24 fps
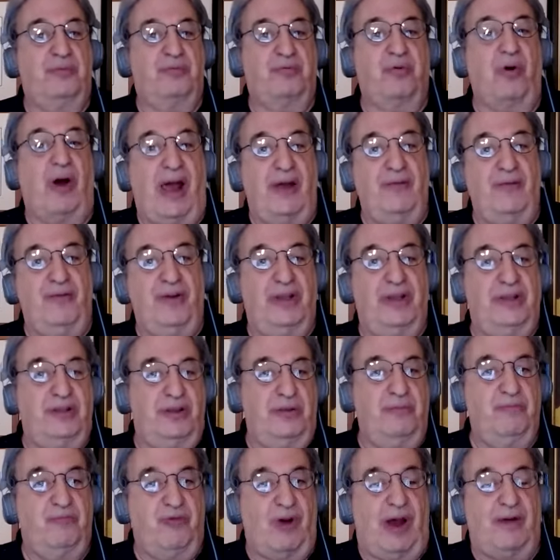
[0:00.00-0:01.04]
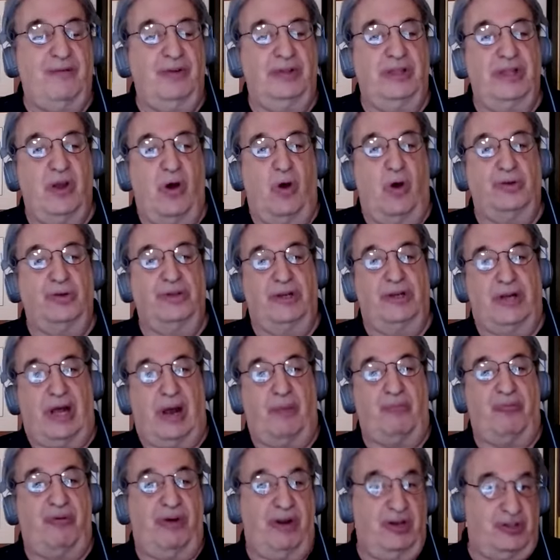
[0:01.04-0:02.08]
privately owned and
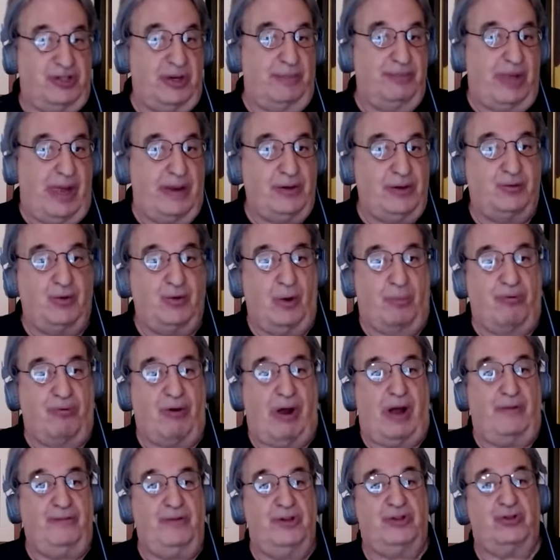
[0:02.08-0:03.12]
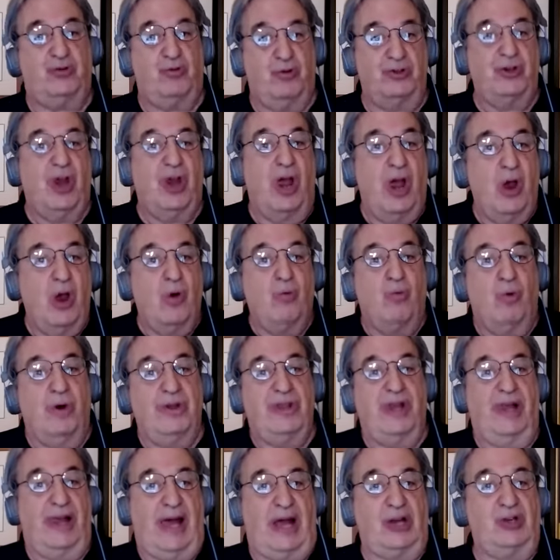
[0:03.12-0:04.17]
operated, sometimes for-profit schools, where
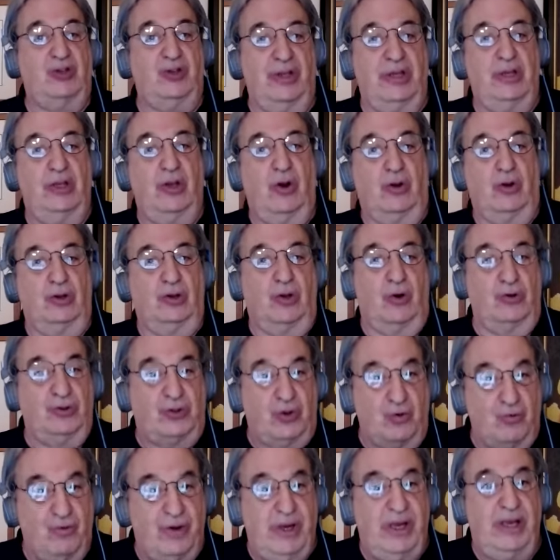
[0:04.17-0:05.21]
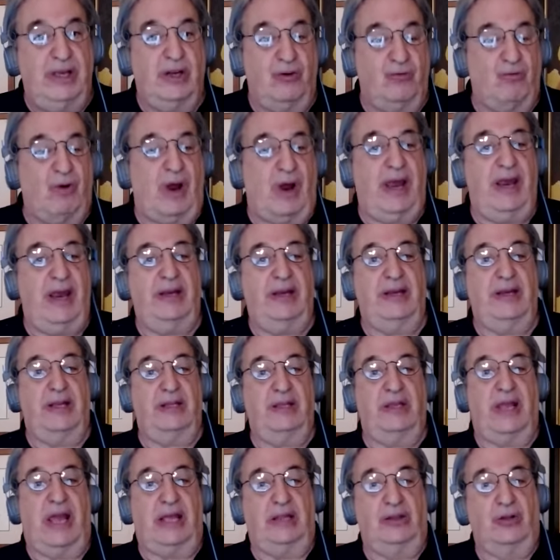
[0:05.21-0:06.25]
they'll actually learn to read and write
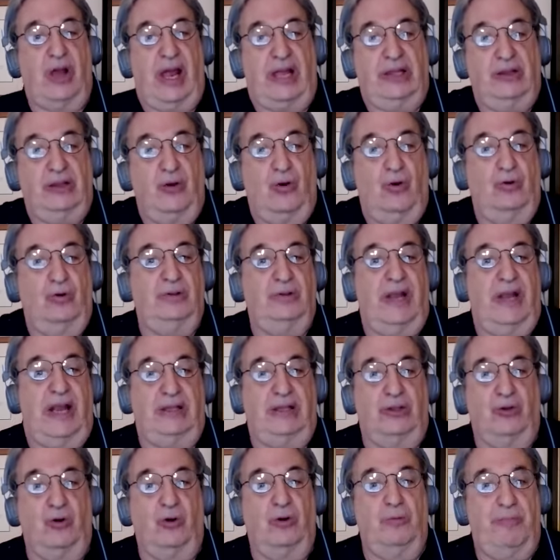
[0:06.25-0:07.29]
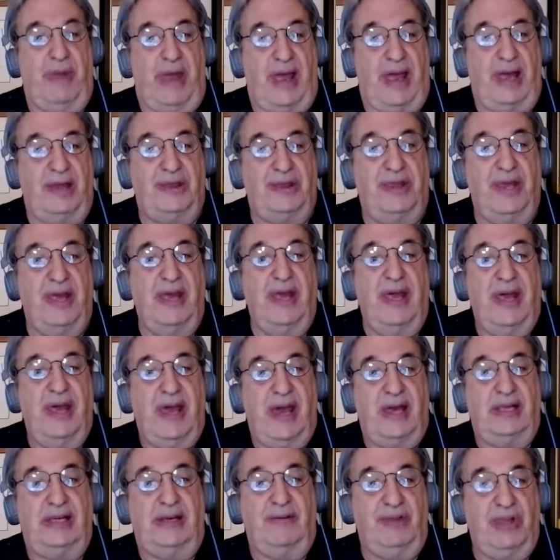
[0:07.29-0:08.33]
and learn math
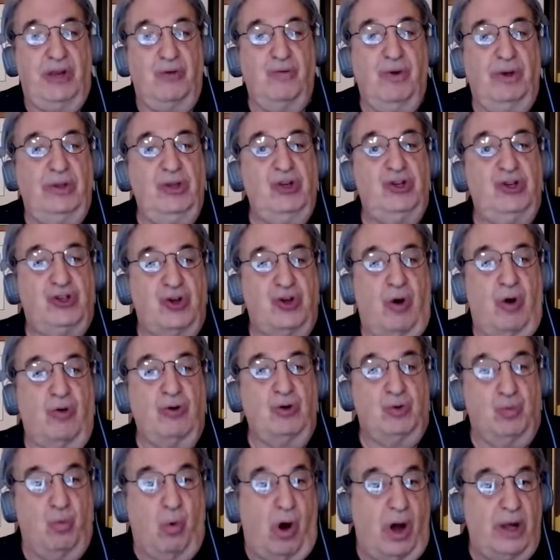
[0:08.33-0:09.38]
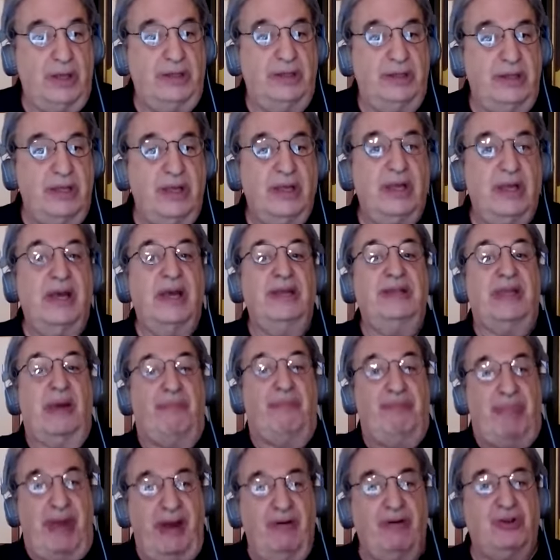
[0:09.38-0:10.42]
and everything. It really shows, one,
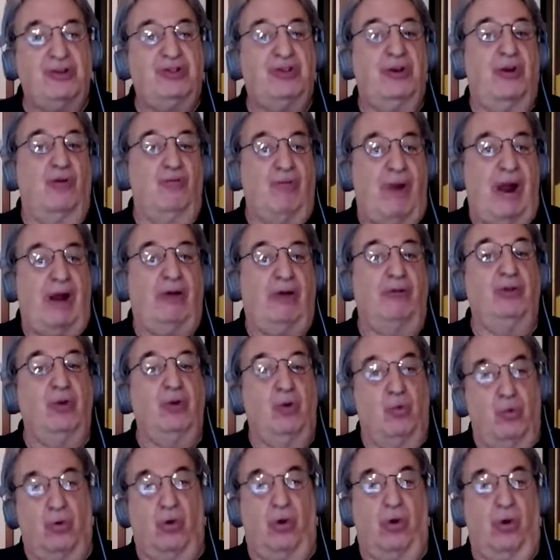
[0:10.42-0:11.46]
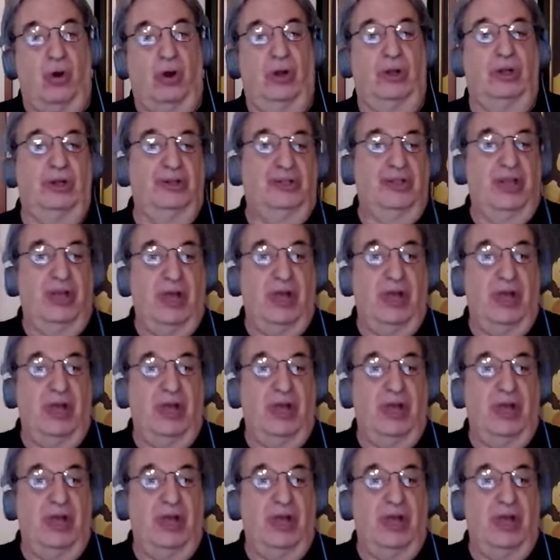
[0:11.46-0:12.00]
that parents around the world,